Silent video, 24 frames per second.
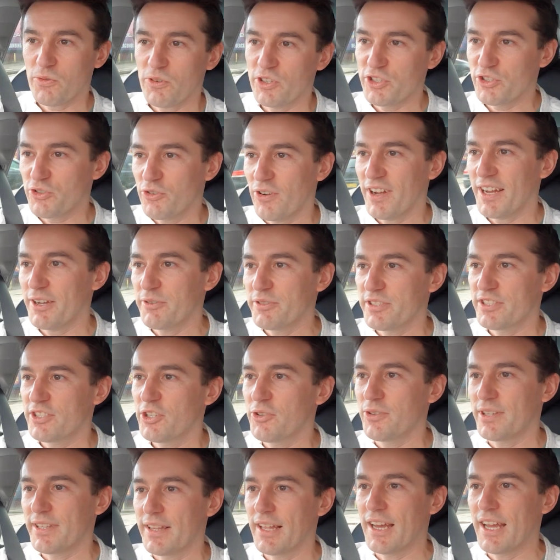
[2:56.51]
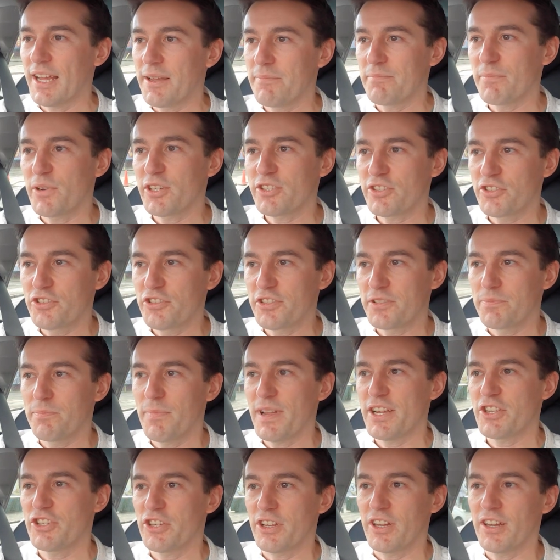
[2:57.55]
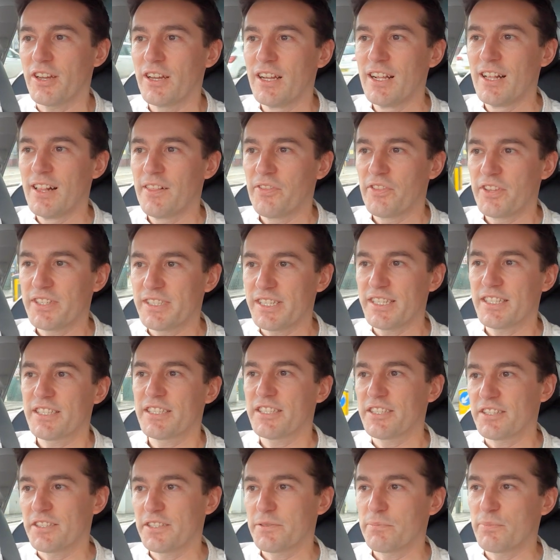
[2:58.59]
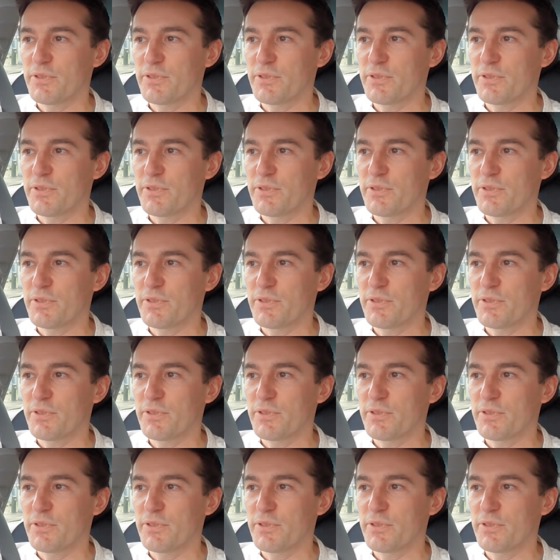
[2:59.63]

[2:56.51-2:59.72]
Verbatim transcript: quite sure how it's doing that. It must just measure the distance